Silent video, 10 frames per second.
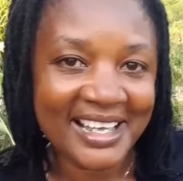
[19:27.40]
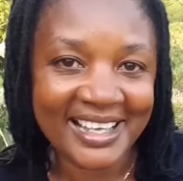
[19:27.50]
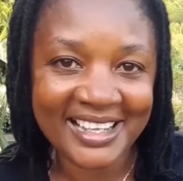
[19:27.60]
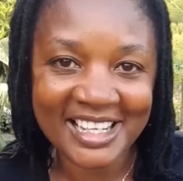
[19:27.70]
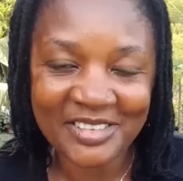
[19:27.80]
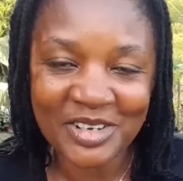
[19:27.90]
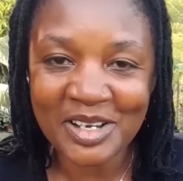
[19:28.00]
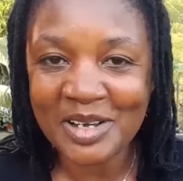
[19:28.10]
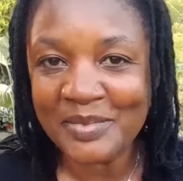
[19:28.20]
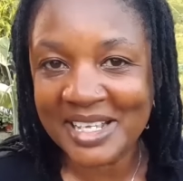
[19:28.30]
and leave your
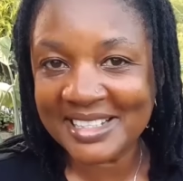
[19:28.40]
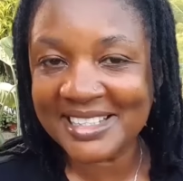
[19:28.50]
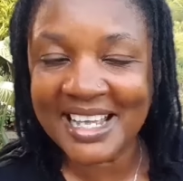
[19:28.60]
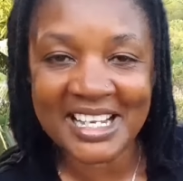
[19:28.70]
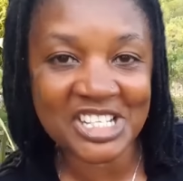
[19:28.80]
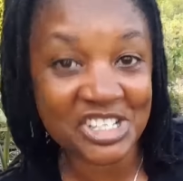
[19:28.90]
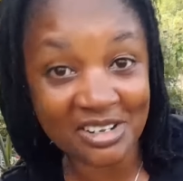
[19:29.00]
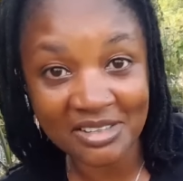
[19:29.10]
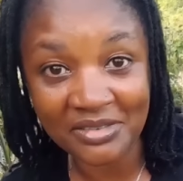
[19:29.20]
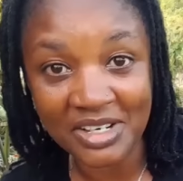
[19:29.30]
comments and share
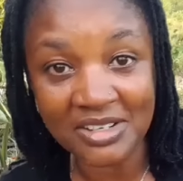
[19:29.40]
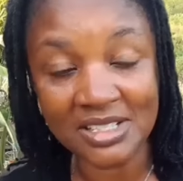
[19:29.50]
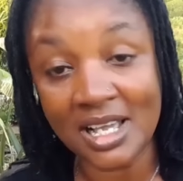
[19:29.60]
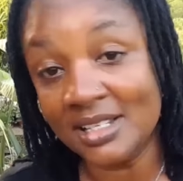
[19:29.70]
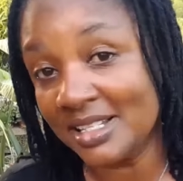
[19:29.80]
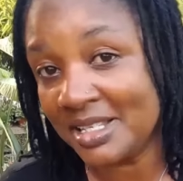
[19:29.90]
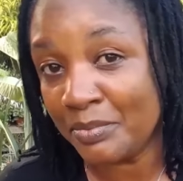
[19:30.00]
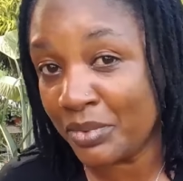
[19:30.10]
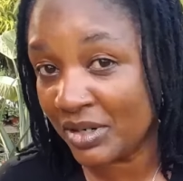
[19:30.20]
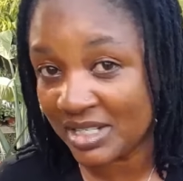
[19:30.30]
the videos, guys. It's
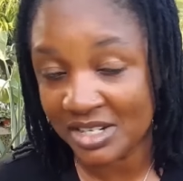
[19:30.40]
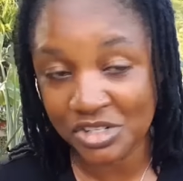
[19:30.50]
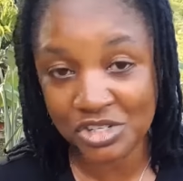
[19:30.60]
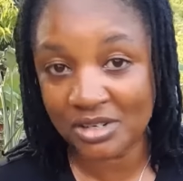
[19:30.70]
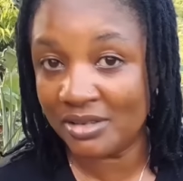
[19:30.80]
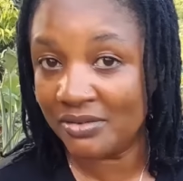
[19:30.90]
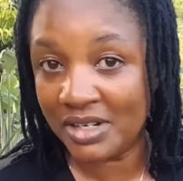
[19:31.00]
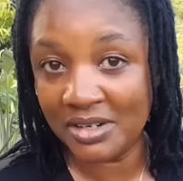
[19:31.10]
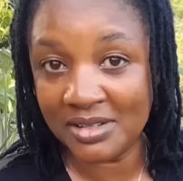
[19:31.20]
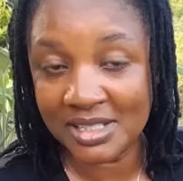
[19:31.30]
important to share the
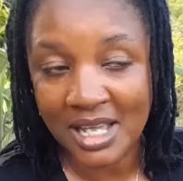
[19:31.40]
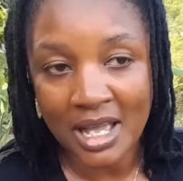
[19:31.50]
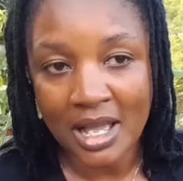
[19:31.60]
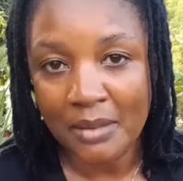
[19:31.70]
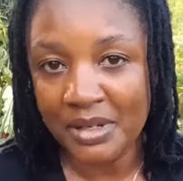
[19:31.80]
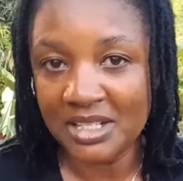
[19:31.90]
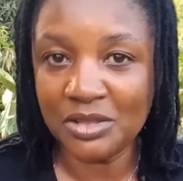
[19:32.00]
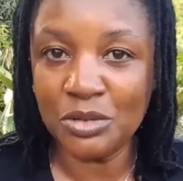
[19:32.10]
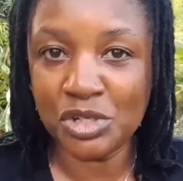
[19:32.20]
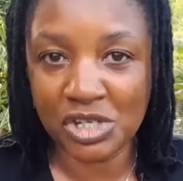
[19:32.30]
videos. Please
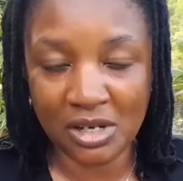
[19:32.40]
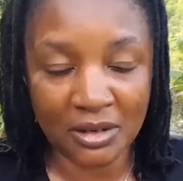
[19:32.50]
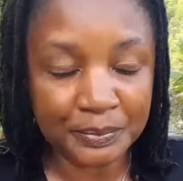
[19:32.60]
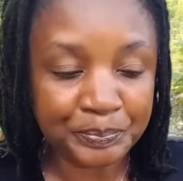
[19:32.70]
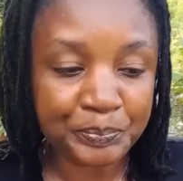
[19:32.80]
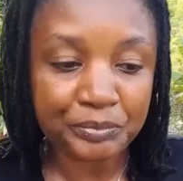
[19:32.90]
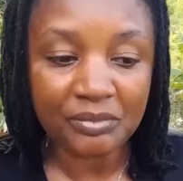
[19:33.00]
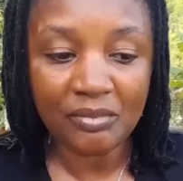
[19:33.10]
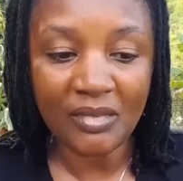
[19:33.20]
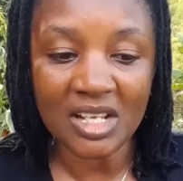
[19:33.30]
do share
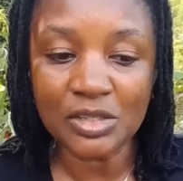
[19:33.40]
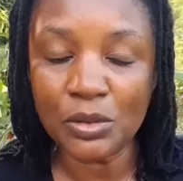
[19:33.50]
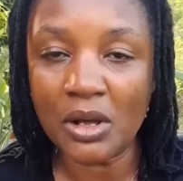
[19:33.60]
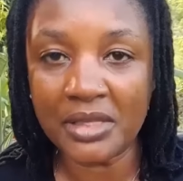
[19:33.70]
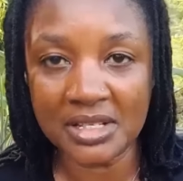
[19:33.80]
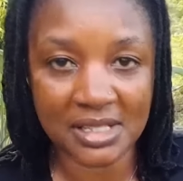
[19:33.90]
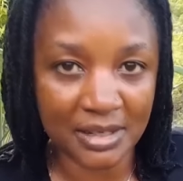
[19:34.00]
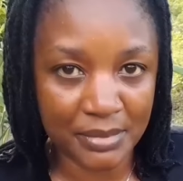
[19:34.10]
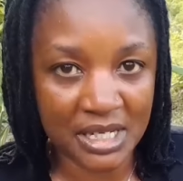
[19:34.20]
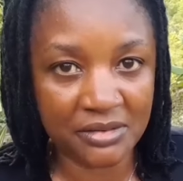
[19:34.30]
so others can
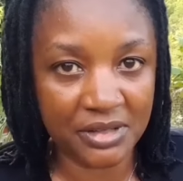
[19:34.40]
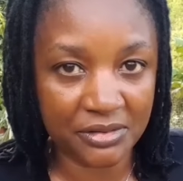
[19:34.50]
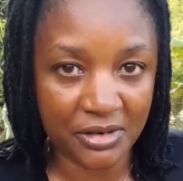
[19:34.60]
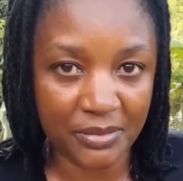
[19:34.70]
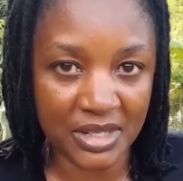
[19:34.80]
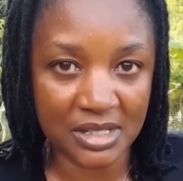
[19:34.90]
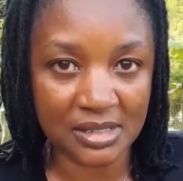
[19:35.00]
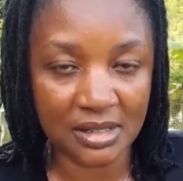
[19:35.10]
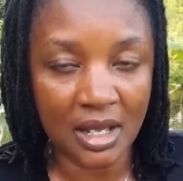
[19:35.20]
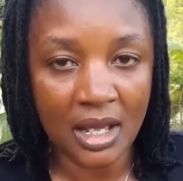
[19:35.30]
benefit from this
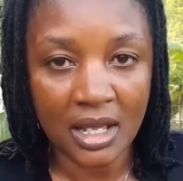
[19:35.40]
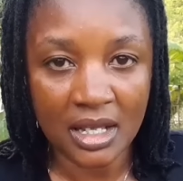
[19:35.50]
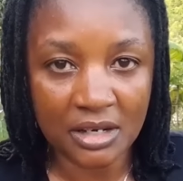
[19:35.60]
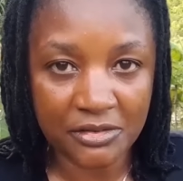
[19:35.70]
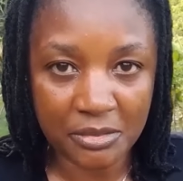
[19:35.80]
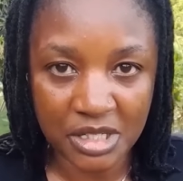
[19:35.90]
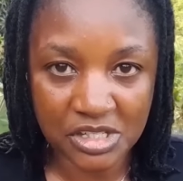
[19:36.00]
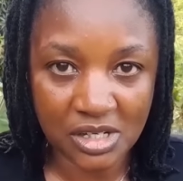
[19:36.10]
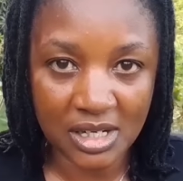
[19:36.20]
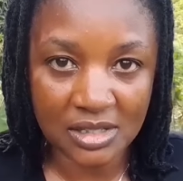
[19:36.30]

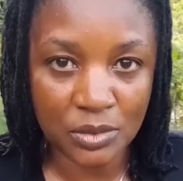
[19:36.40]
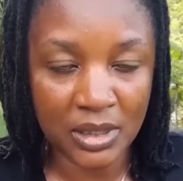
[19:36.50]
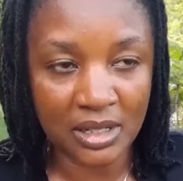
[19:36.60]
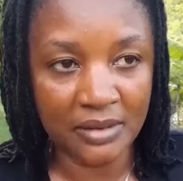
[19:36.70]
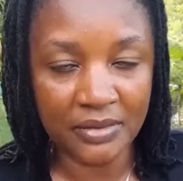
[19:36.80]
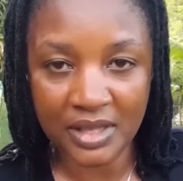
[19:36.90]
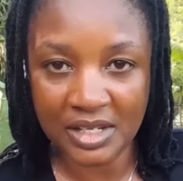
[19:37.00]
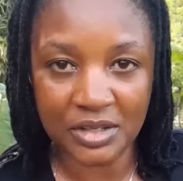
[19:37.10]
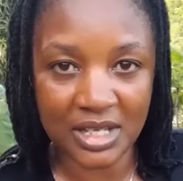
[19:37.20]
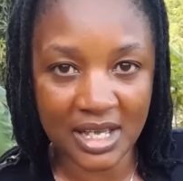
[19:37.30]
information as well. Thank
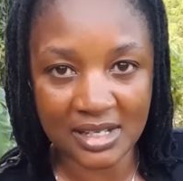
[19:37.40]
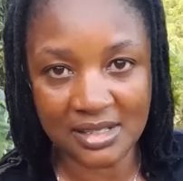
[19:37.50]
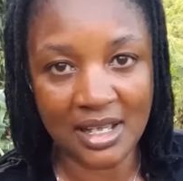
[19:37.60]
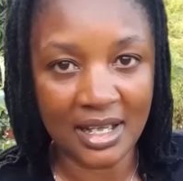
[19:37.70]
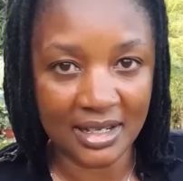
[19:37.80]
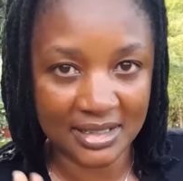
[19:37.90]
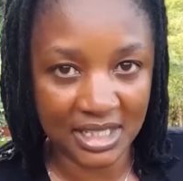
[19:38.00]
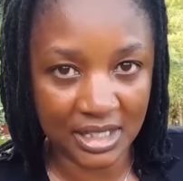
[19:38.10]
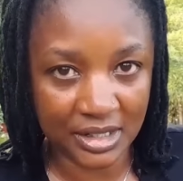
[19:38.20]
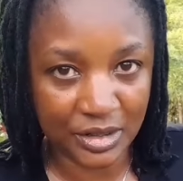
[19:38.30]
you, guys, and
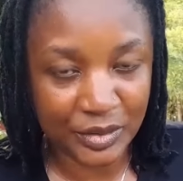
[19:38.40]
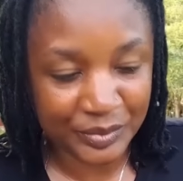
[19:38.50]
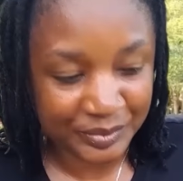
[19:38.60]
take care.